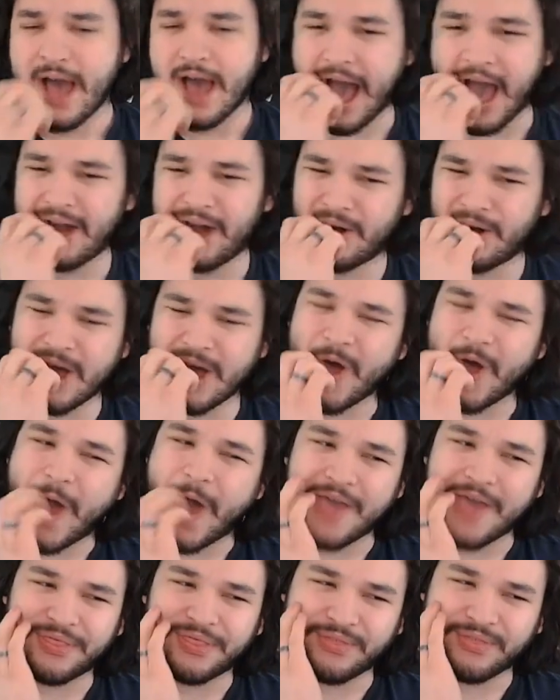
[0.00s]
I don't know.
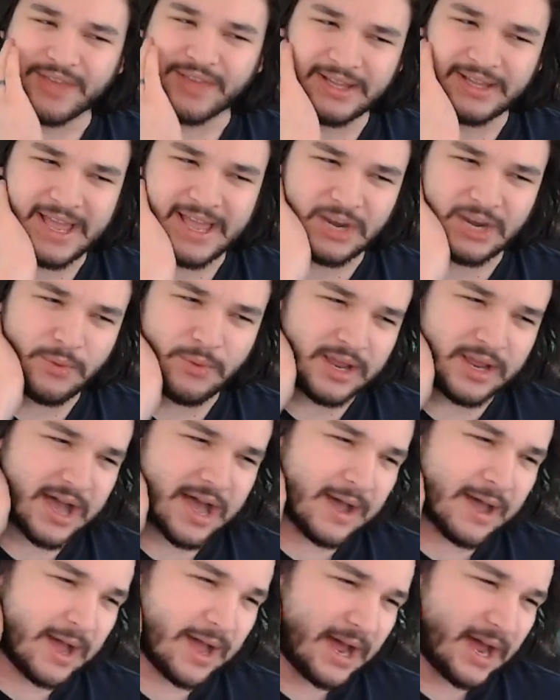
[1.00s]
I feel like we
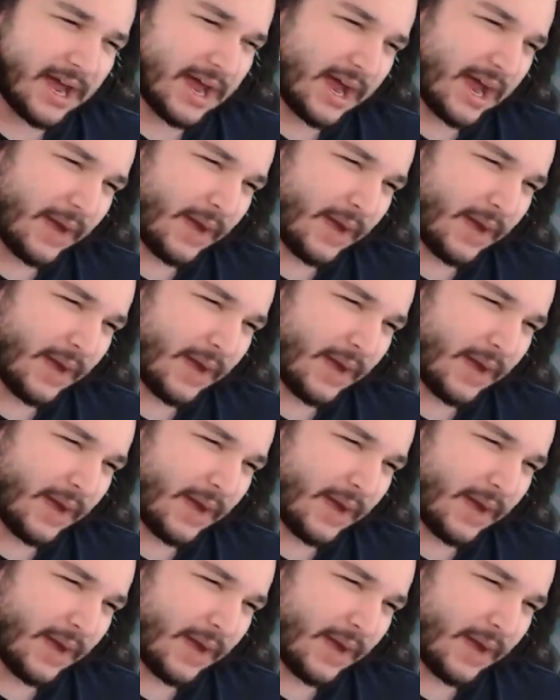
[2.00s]
got,